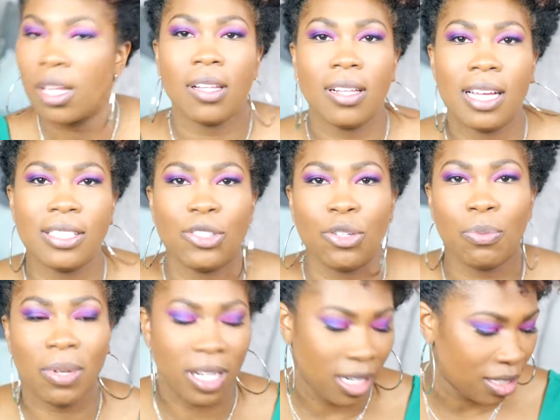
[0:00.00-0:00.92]
Let's do
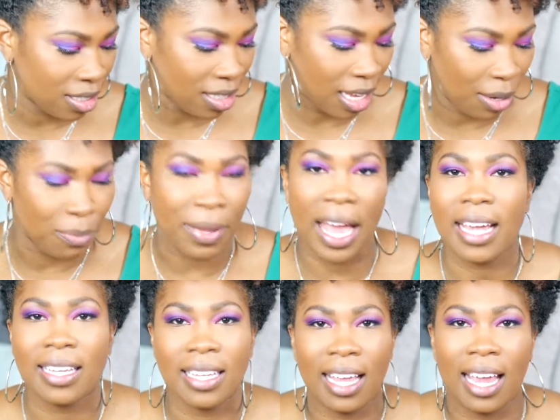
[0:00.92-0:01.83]
blush. Like
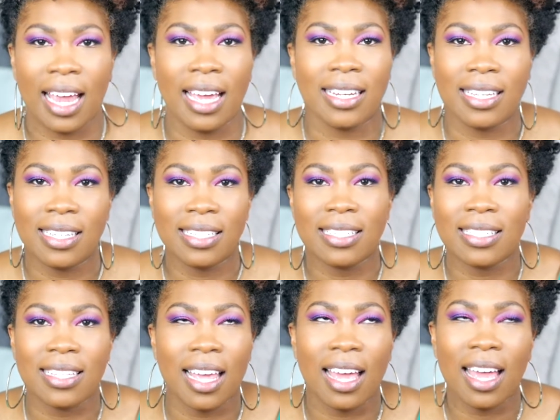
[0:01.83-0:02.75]
back in the
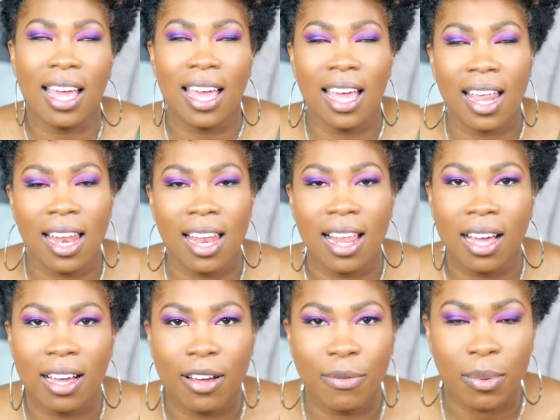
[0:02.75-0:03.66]
80s, they
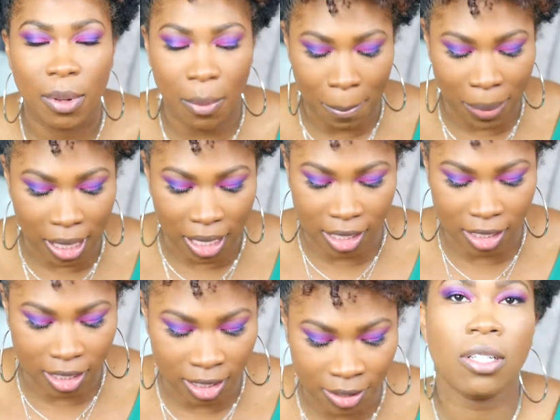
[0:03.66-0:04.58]
love
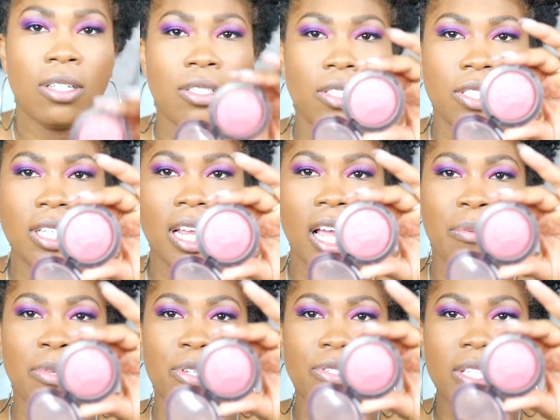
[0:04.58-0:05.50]
blush. So today
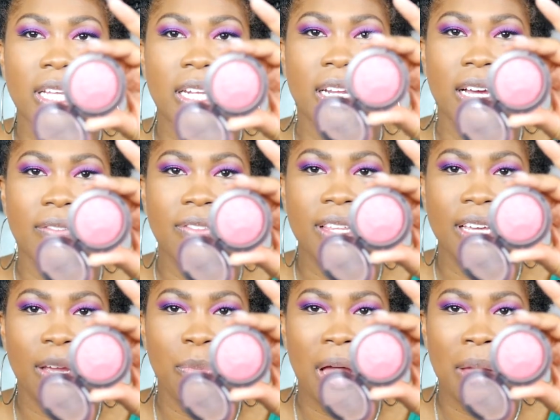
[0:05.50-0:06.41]
I'm using Love
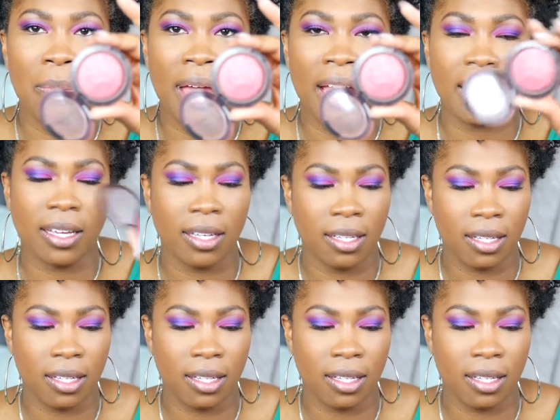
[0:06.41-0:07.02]
Thing by MAC.